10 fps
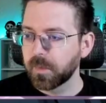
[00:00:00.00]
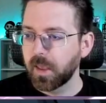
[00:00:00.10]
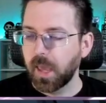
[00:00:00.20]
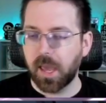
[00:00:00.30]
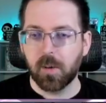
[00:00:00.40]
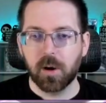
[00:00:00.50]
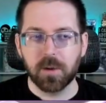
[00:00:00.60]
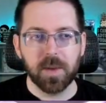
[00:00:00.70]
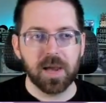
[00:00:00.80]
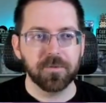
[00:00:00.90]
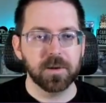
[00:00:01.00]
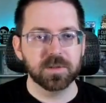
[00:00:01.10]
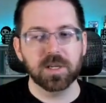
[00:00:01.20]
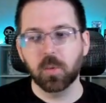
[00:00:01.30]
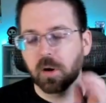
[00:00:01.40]
Hey, welcome back,
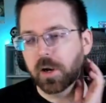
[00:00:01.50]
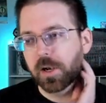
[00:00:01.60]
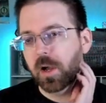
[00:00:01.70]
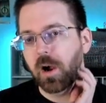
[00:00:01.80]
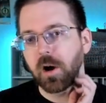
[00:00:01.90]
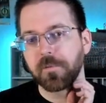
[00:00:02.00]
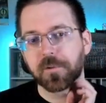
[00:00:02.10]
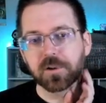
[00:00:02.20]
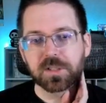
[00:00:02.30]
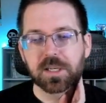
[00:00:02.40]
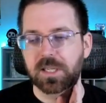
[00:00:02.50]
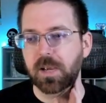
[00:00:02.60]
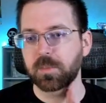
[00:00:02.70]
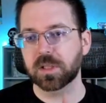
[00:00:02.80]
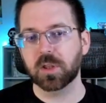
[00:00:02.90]
Femzy. We're in our first
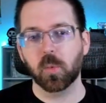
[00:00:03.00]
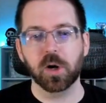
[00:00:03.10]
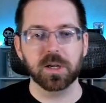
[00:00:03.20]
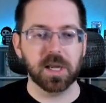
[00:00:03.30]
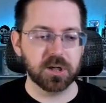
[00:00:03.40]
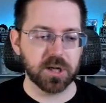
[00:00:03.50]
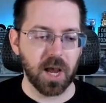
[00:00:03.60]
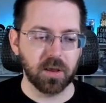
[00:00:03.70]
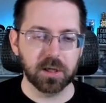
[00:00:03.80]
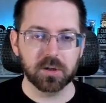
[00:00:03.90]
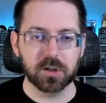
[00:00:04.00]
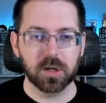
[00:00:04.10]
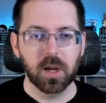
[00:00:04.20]
attempt at the one-day challenge.